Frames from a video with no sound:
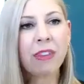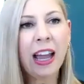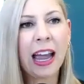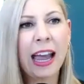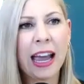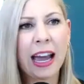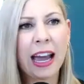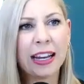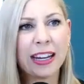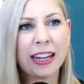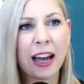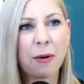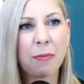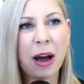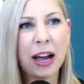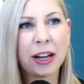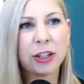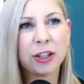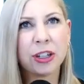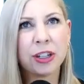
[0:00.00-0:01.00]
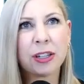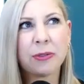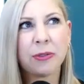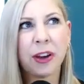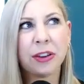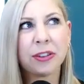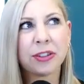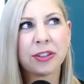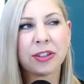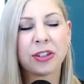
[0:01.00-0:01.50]
And I just
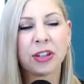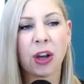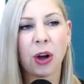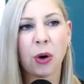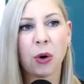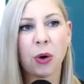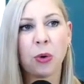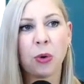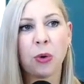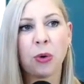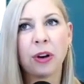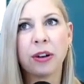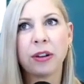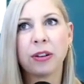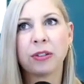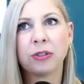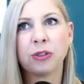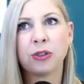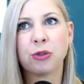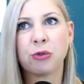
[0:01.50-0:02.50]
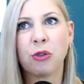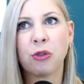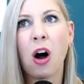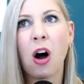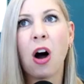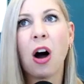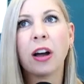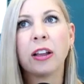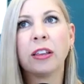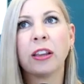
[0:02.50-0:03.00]
felt so
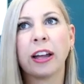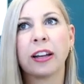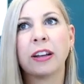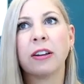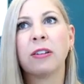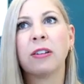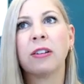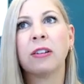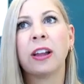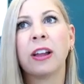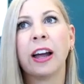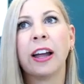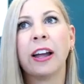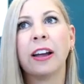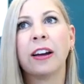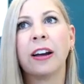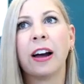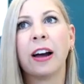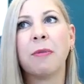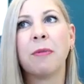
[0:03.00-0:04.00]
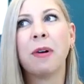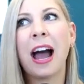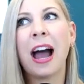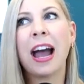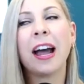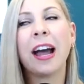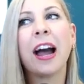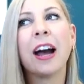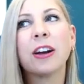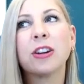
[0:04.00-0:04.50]
drawn, I
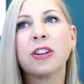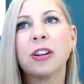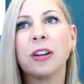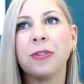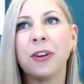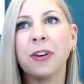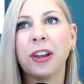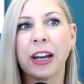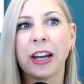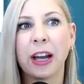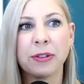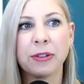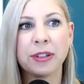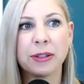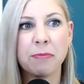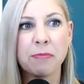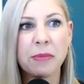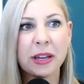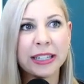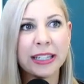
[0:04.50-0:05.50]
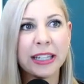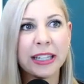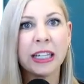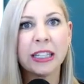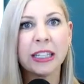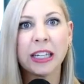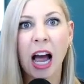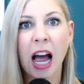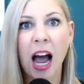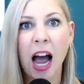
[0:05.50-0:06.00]
actually felt like I was
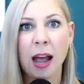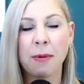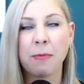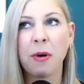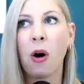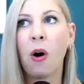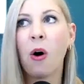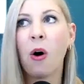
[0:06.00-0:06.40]
missing time.